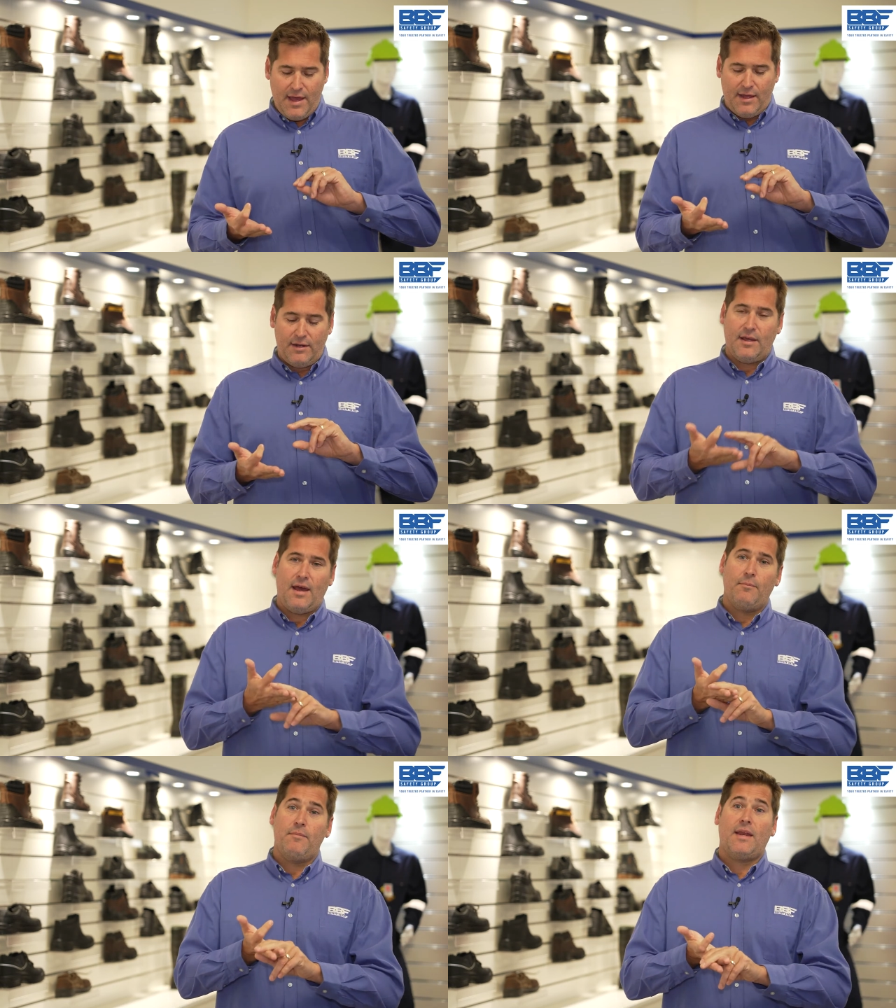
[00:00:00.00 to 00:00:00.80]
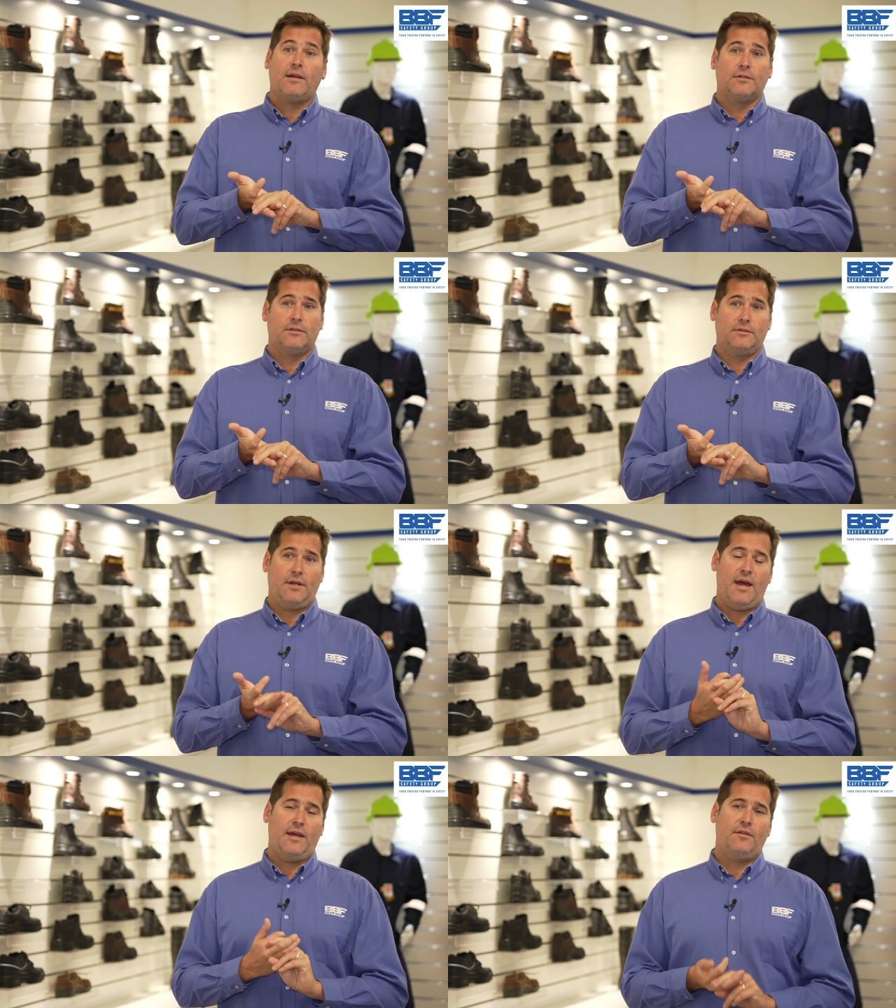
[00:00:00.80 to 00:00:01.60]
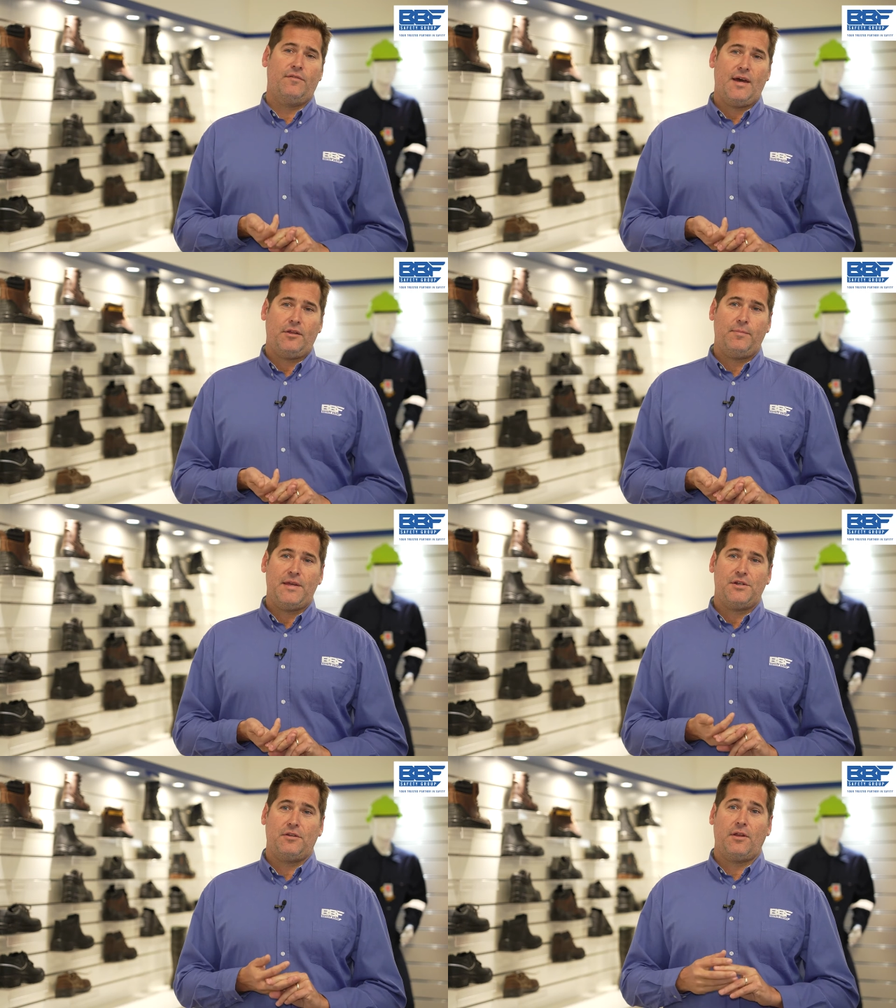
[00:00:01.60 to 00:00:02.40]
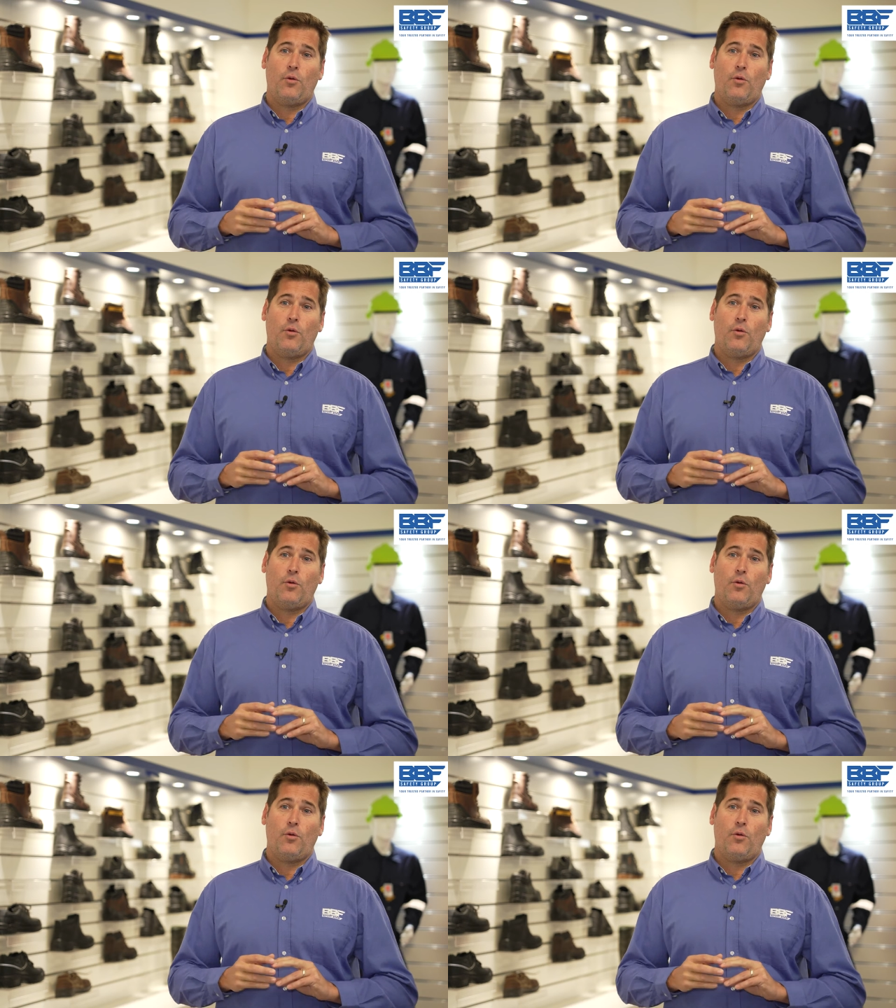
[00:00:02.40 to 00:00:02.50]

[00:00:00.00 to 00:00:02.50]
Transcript: and medical device specialists.